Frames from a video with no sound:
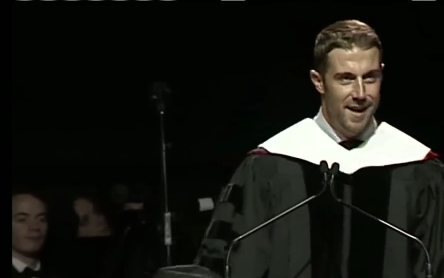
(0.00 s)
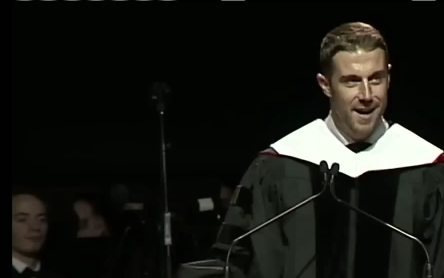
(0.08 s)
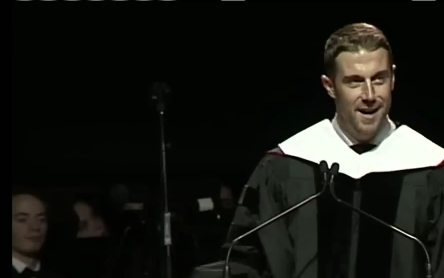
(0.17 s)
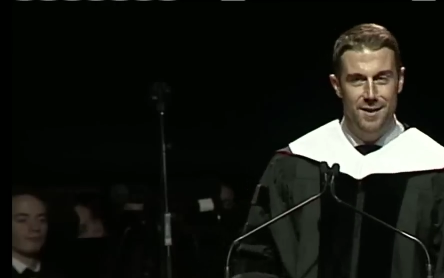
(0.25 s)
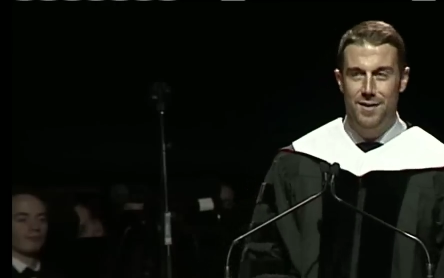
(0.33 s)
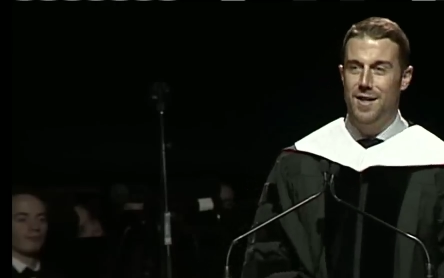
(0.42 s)

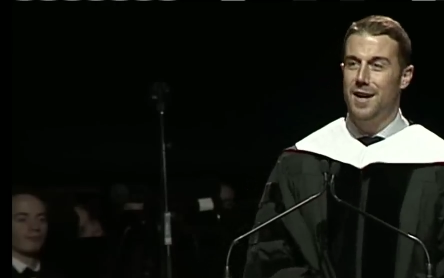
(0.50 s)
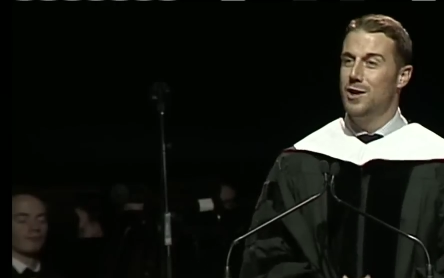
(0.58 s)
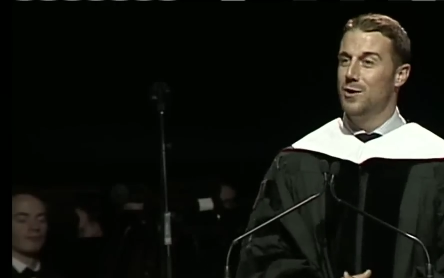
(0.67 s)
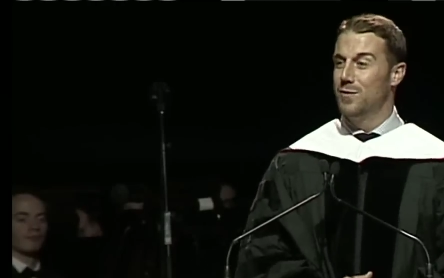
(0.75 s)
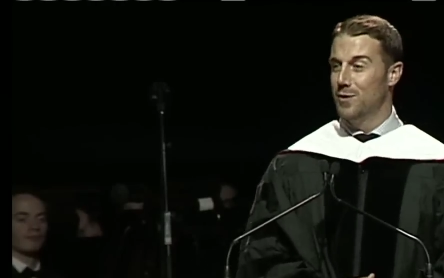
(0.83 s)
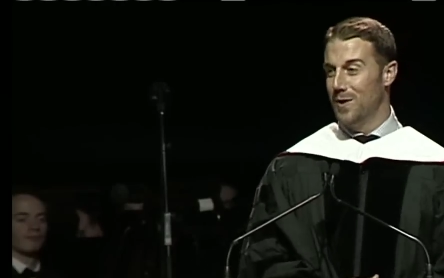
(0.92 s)
Speaker 1: And
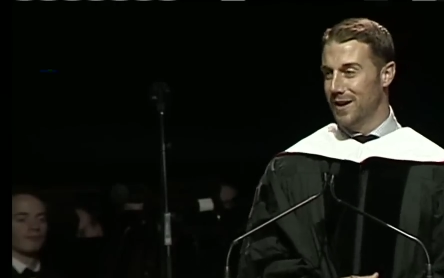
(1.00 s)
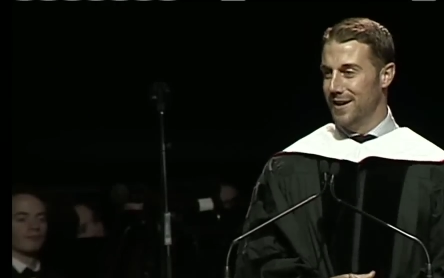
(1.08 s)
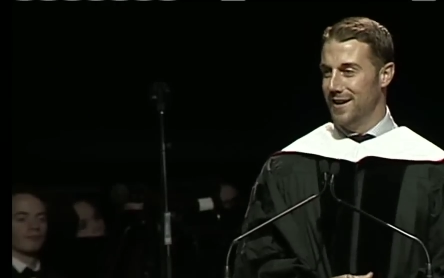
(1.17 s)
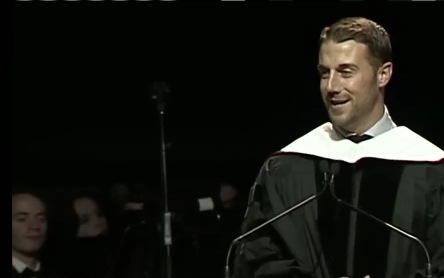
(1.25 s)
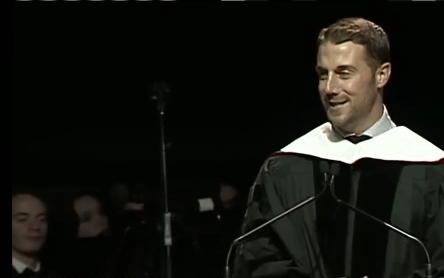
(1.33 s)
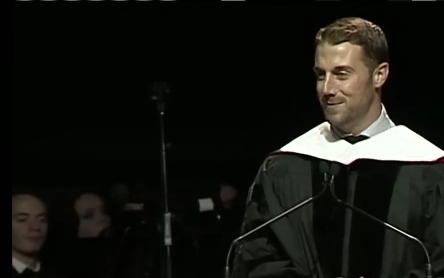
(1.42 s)
thank you for
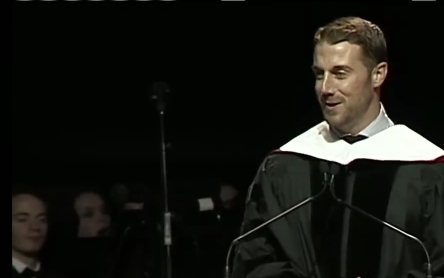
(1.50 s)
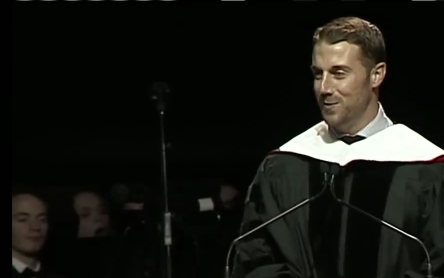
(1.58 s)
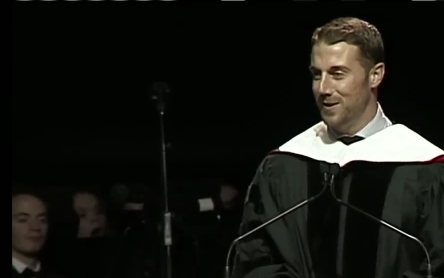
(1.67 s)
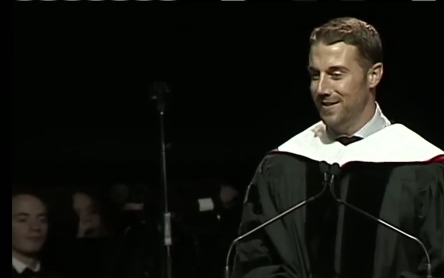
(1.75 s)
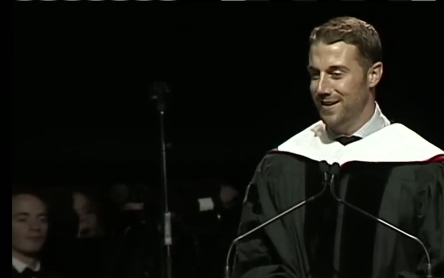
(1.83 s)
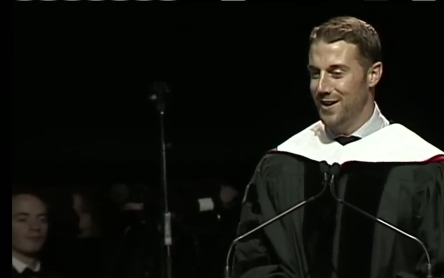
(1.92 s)
recognizing me
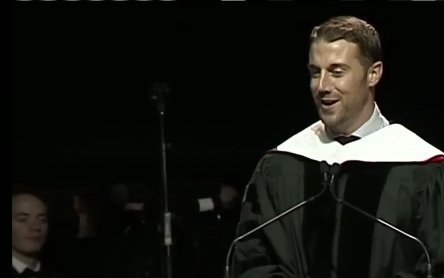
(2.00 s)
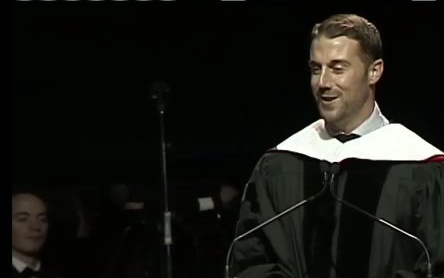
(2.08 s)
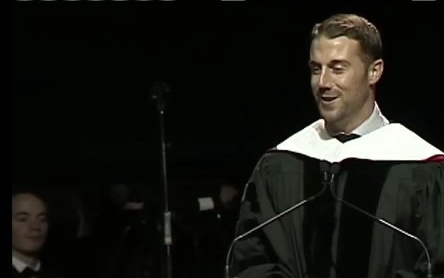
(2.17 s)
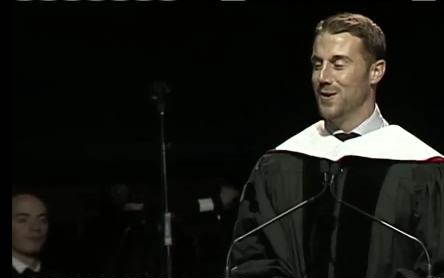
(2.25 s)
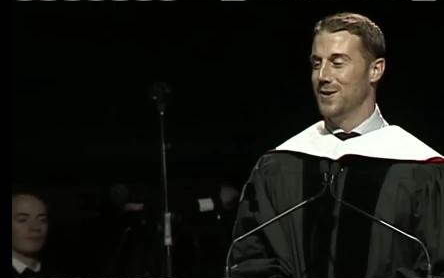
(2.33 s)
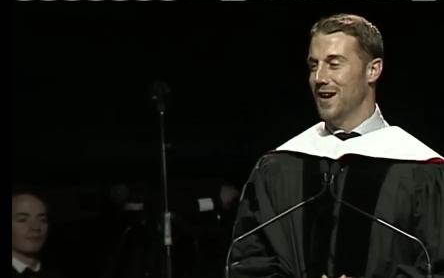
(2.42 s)
with an
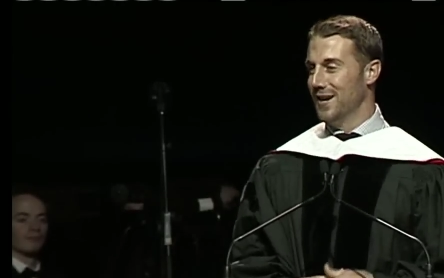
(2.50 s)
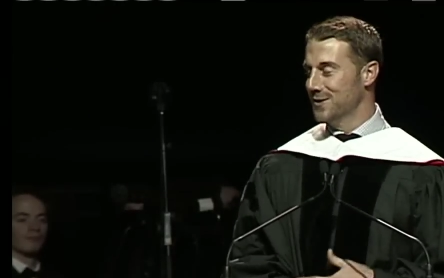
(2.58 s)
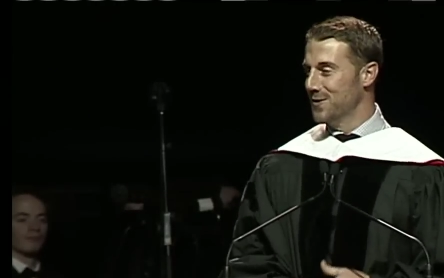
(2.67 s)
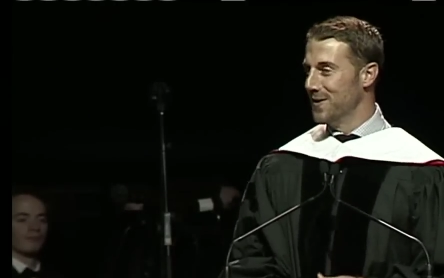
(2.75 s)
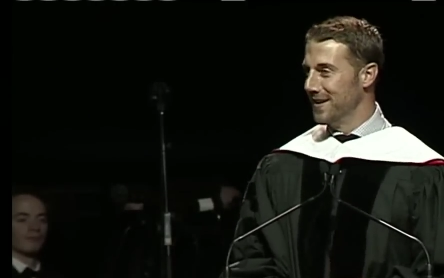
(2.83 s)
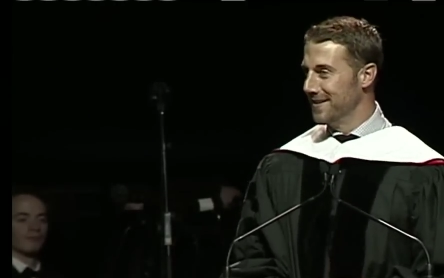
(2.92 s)
honorary
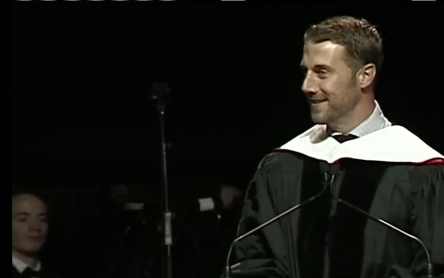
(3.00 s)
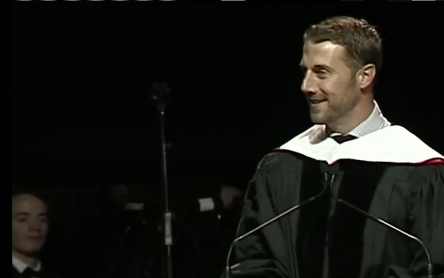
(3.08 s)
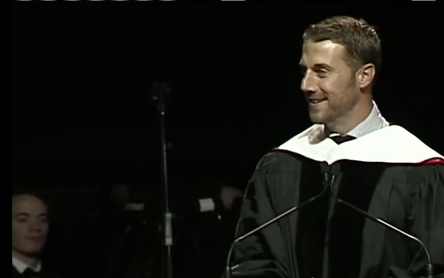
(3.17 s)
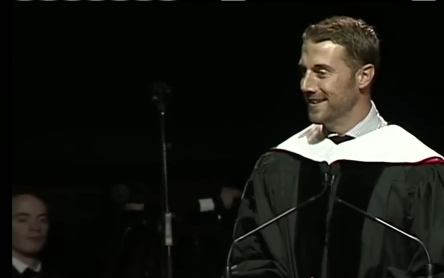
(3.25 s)
doctorate.